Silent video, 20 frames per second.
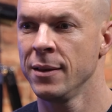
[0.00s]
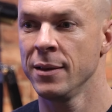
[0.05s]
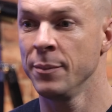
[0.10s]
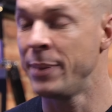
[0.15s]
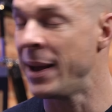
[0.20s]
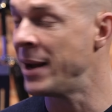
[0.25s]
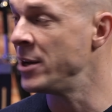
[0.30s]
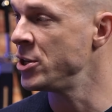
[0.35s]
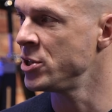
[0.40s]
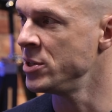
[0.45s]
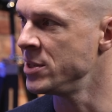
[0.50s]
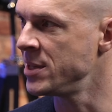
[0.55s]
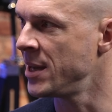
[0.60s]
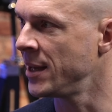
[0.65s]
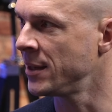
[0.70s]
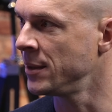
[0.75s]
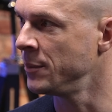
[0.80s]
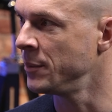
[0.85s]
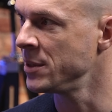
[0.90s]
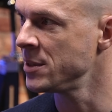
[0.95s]
banish
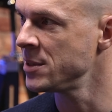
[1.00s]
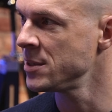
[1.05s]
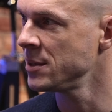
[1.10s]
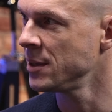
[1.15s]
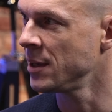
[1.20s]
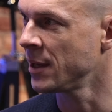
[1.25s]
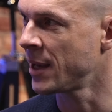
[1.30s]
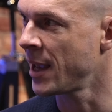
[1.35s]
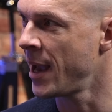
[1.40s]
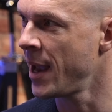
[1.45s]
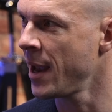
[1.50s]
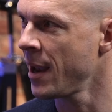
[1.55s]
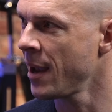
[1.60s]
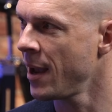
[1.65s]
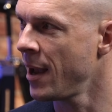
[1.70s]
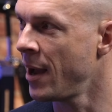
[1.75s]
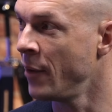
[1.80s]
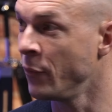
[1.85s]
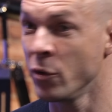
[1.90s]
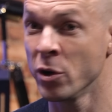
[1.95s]
entitlement. Okay,
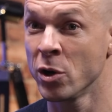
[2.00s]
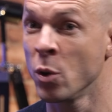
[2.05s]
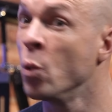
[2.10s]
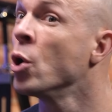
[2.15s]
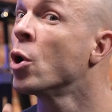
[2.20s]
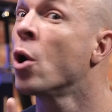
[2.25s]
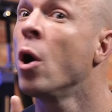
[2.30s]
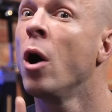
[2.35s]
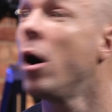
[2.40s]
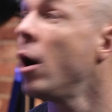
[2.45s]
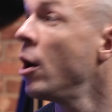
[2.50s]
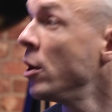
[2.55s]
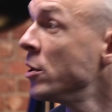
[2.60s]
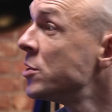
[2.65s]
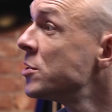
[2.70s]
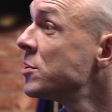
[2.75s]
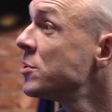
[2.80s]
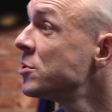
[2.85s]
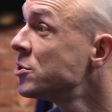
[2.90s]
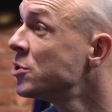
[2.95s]
I've got to work hard
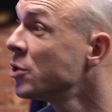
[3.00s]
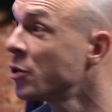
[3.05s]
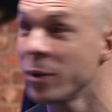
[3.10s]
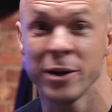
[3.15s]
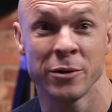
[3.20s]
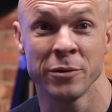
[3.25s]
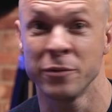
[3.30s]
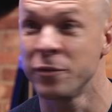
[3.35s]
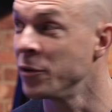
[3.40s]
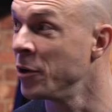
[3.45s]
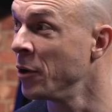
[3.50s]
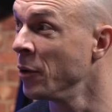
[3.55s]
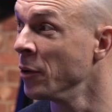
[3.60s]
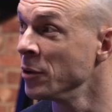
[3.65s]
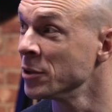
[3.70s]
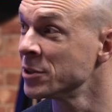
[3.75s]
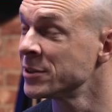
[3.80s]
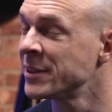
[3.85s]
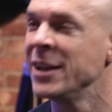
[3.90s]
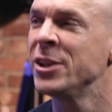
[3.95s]
to create
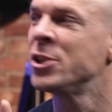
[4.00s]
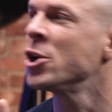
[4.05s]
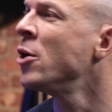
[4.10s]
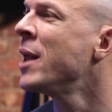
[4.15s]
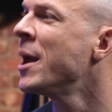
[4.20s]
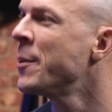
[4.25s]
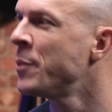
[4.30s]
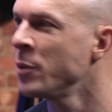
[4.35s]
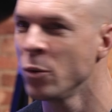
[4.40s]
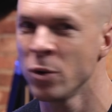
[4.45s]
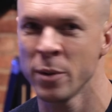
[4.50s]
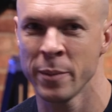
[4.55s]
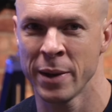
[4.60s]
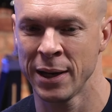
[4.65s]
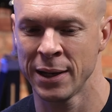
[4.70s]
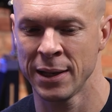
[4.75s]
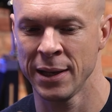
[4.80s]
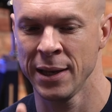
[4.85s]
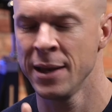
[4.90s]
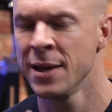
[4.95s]
referrals. They don't happen
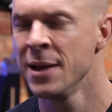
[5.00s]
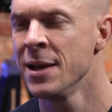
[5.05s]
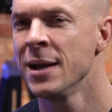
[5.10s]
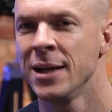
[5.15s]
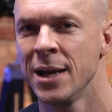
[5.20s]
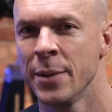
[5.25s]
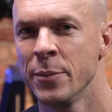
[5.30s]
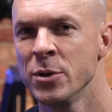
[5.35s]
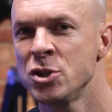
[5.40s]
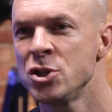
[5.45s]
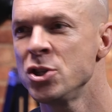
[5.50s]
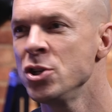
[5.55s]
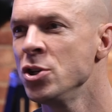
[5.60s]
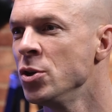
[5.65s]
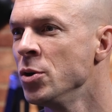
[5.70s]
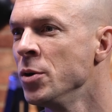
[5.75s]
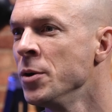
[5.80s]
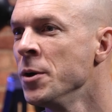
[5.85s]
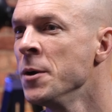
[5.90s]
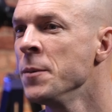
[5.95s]
automatically. Number
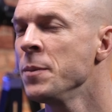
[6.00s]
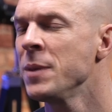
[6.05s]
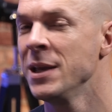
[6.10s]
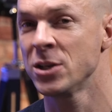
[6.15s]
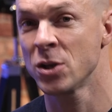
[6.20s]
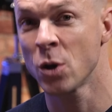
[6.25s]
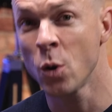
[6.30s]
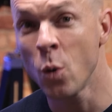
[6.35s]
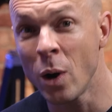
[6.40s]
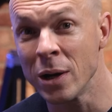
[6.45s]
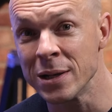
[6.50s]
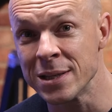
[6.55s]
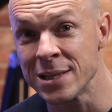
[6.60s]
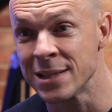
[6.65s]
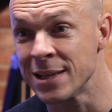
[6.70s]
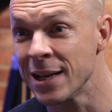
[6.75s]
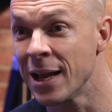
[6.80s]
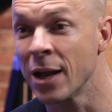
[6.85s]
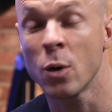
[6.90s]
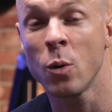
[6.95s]
two is
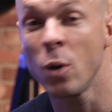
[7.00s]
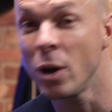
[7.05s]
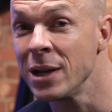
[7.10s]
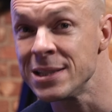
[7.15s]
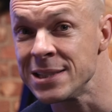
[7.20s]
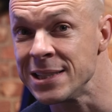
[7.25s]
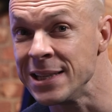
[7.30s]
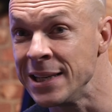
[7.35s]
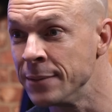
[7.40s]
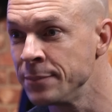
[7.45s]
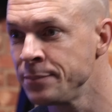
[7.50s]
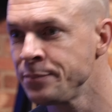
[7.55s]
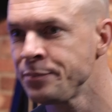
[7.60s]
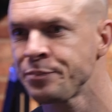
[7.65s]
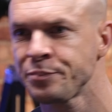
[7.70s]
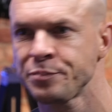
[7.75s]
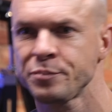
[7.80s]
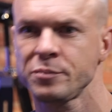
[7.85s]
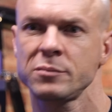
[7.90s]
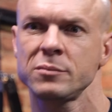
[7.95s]
quantity, uh, quality.
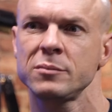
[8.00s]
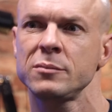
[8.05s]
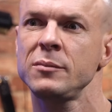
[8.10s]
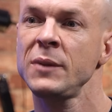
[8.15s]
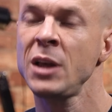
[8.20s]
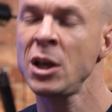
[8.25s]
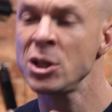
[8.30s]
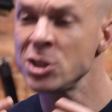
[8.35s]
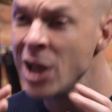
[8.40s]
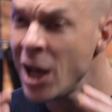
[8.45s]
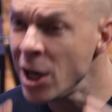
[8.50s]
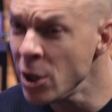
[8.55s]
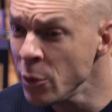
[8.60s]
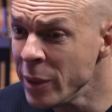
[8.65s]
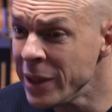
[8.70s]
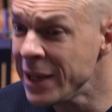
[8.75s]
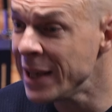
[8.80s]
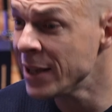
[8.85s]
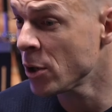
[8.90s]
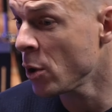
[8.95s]
So how do
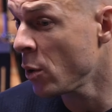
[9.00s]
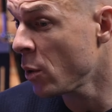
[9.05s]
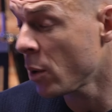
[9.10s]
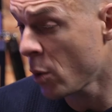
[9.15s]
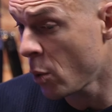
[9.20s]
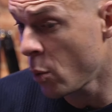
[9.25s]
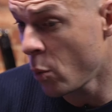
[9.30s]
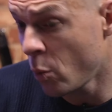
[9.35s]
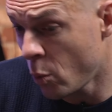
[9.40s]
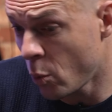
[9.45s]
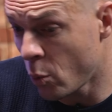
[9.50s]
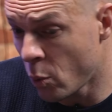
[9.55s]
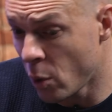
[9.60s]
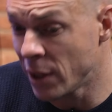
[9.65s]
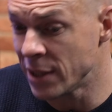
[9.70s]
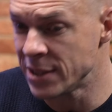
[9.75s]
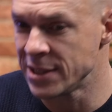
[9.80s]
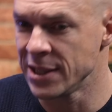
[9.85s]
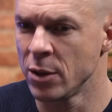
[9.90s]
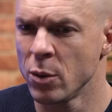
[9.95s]
we get
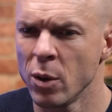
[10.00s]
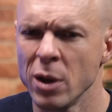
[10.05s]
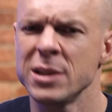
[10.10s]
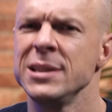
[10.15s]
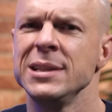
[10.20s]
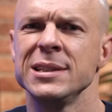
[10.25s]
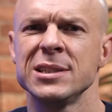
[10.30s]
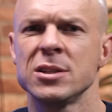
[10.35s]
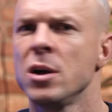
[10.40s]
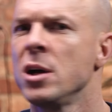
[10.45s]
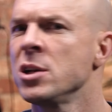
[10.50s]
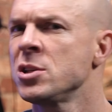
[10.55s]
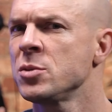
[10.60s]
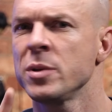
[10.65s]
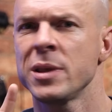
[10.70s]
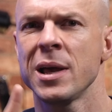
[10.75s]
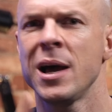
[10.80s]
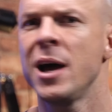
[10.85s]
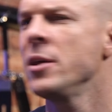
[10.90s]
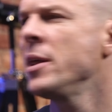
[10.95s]
quality? Quality starts
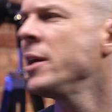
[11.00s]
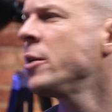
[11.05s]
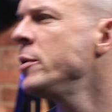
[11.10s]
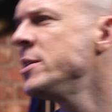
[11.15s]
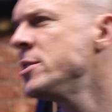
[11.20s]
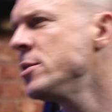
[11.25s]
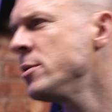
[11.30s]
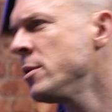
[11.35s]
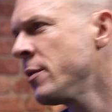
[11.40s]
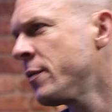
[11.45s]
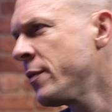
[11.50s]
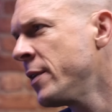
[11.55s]
with how they greeted on the